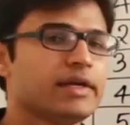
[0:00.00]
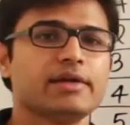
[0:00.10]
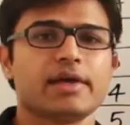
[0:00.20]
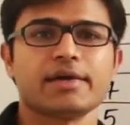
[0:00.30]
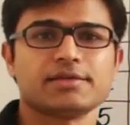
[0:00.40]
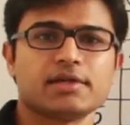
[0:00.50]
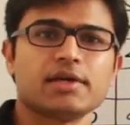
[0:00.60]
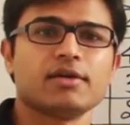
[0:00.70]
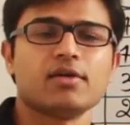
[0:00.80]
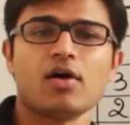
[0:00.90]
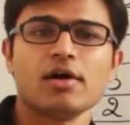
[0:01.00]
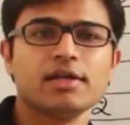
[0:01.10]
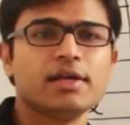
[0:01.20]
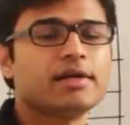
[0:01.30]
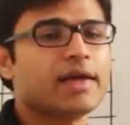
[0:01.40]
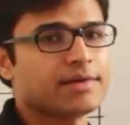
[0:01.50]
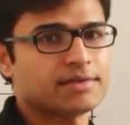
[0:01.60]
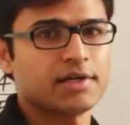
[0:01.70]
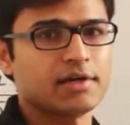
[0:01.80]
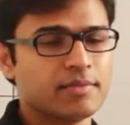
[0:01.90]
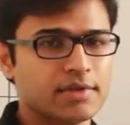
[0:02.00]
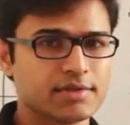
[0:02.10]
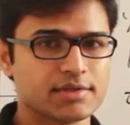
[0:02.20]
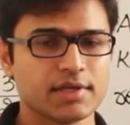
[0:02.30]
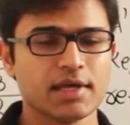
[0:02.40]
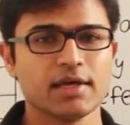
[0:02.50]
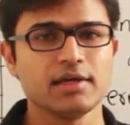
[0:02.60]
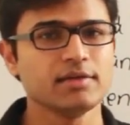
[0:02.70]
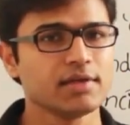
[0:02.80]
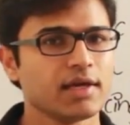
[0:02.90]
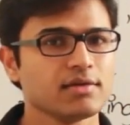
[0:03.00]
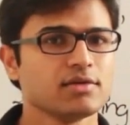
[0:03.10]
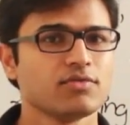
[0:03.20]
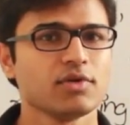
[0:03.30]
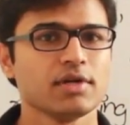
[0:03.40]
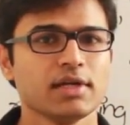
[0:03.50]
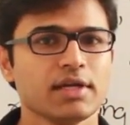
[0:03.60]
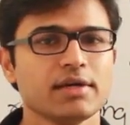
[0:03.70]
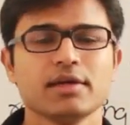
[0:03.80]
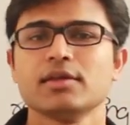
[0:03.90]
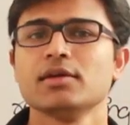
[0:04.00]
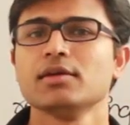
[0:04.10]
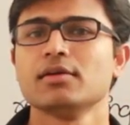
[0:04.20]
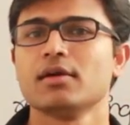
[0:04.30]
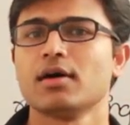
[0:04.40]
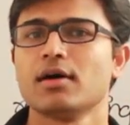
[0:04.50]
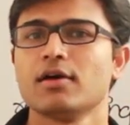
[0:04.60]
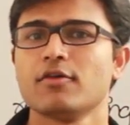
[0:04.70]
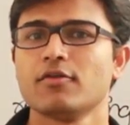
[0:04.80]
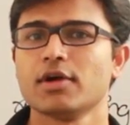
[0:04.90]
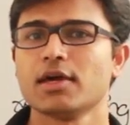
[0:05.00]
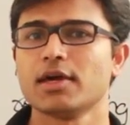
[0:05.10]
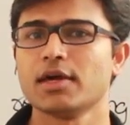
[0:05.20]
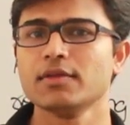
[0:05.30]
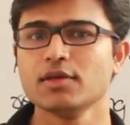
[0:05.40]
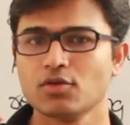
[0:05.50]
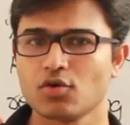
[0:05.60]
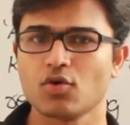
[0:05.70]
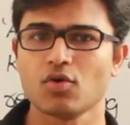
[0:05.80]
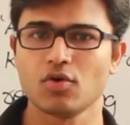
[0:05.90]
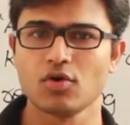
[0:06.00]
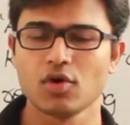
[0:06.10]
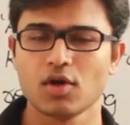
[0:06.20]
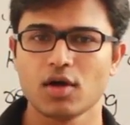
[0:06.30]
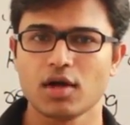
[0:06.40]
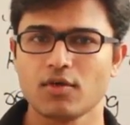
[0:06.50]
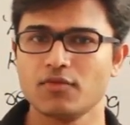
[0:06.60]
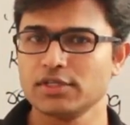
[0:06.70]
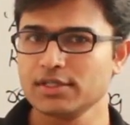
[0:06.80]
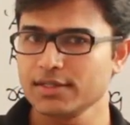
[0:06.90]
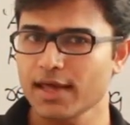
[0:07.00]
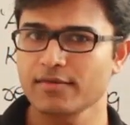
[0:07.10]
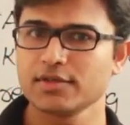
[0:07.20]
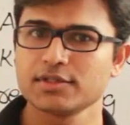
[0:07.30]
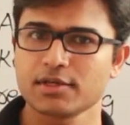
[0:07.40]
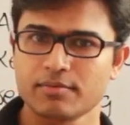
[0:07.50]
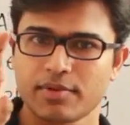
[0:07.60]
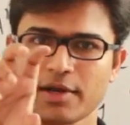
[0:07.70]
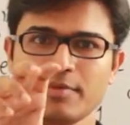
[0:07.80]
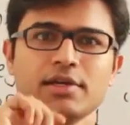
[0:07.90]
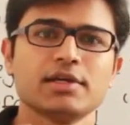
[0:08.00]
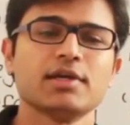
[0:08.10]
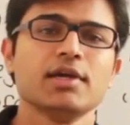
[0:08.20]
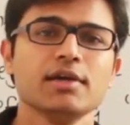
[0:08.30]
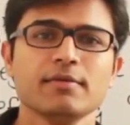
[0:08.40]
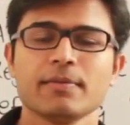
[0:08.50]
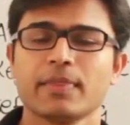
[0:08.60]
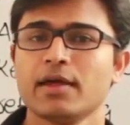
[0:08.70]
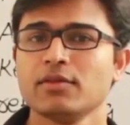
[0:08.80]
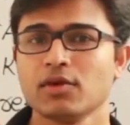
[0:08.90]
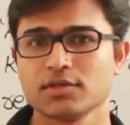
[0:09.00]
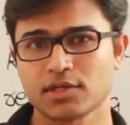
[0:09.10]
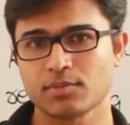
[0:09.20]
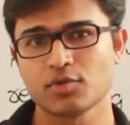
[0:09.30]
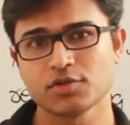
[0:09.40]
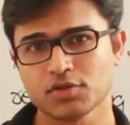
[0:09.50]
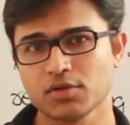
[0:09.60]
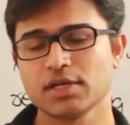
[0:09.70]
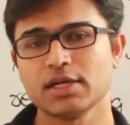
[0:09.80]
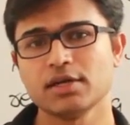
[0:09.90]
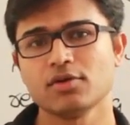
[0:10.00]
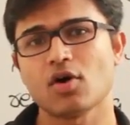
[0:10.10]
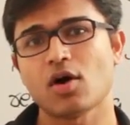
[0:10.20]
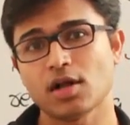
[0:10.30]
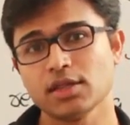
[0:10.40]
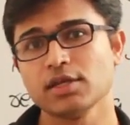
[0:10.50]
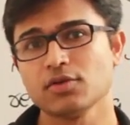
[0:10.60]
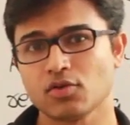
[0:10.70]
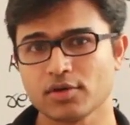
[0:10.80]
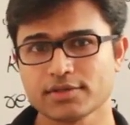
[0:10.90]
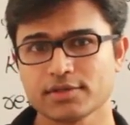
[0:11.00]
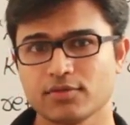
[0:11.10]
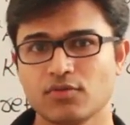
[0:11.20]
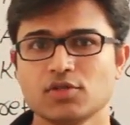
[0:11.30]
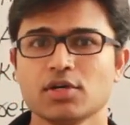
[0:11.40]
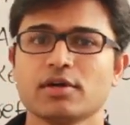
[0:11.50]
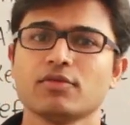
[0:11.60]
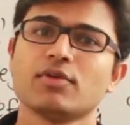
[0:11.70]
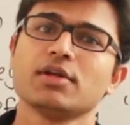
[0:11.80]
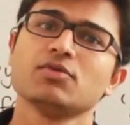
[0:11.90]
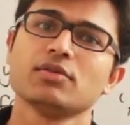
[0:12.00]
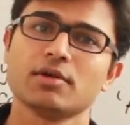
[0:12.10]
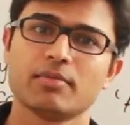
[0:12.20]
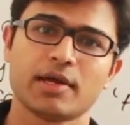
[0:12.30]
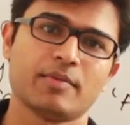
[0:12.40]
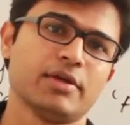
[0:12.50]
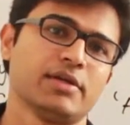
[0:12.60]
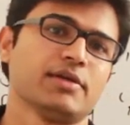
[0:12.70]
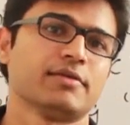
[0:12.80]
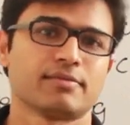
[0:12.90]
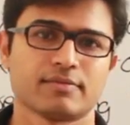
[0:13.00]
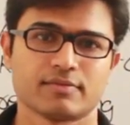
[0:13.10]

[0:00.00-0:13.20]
delete cascade. On delete cascade means in case if you delete any uh, any row uh, which is having some primary key, then you are supposed to delete all the rows which are referring to that primary key,